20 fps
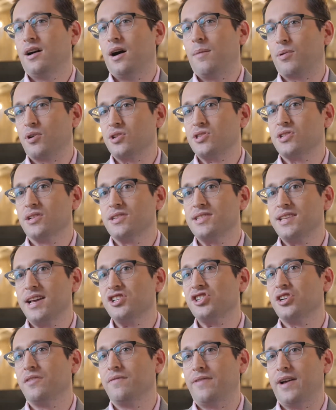A
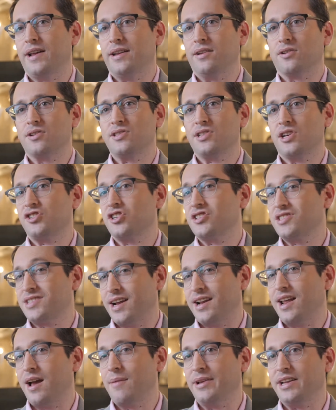personalization vendor, such as
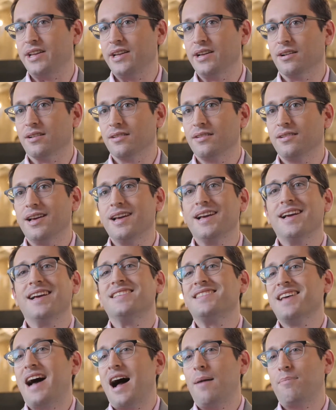Dynamic Yield,
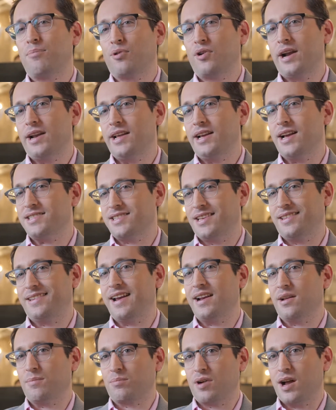is operating as a
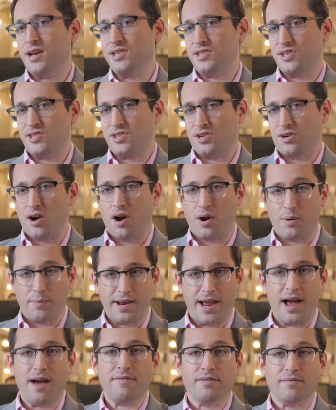data processor on
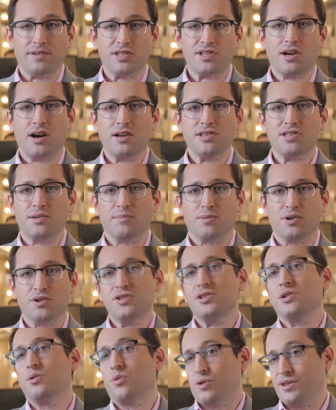behalf of its
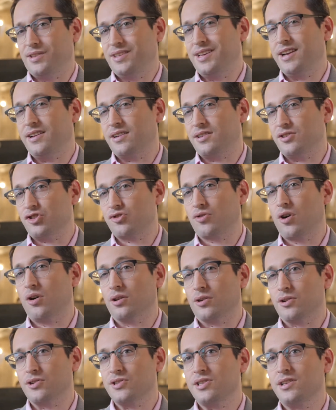customers, who are the data
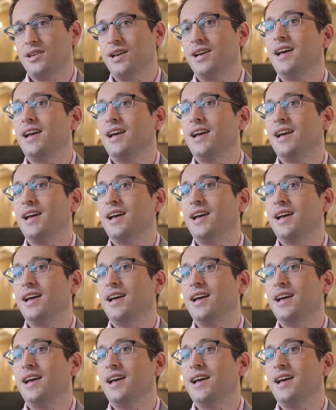controllers,